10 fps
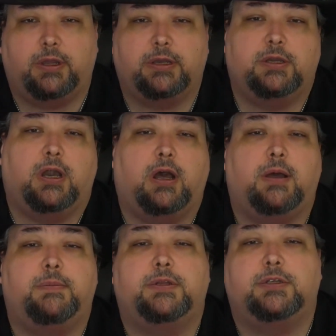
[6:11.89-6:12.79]
and
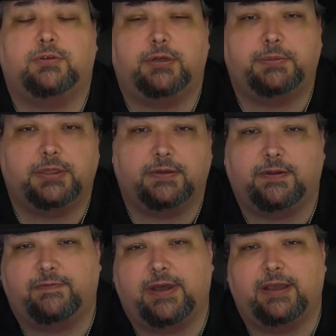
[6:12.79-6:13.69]
common description of
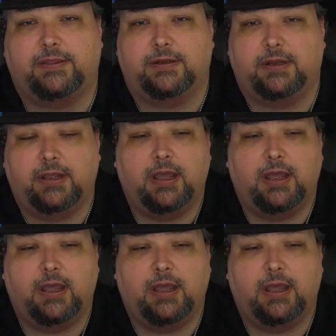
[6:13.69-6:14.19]
Leviathan.